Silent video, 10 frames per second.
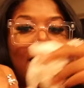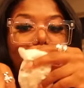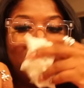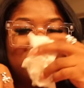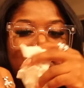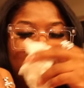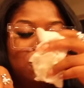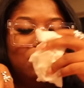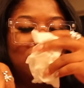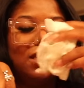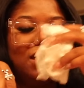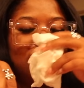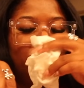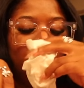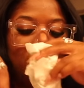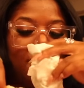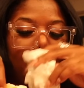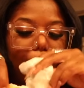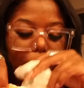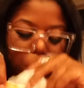I'm about to finish busting this sandwich
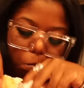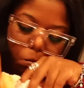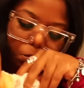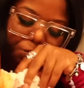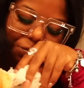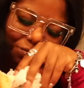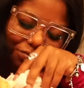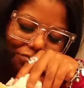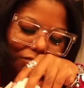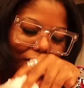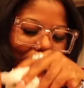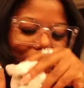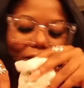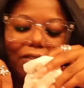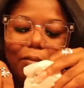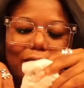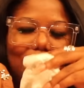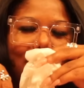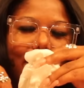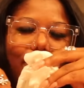down. Because I'm finna bust
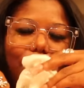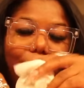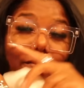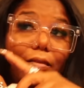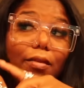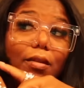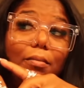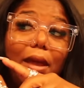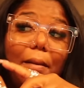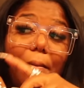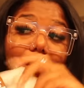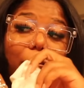it down. Ma'am?